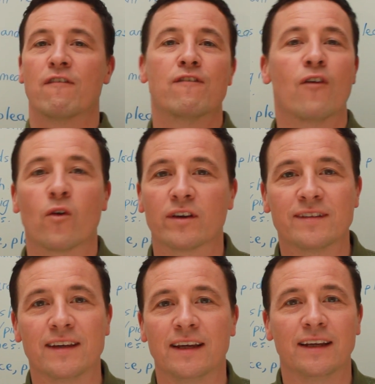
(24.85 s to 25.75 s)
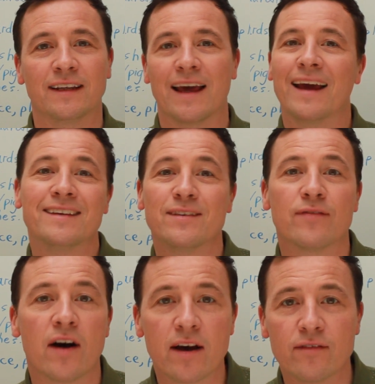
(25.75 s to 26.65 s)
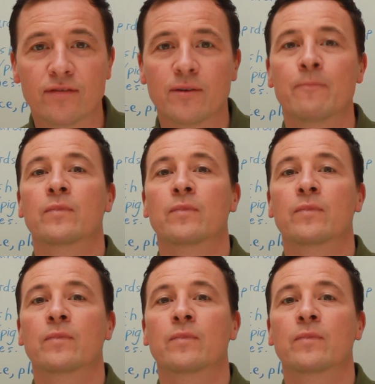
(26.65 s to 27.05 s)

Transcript: 1485?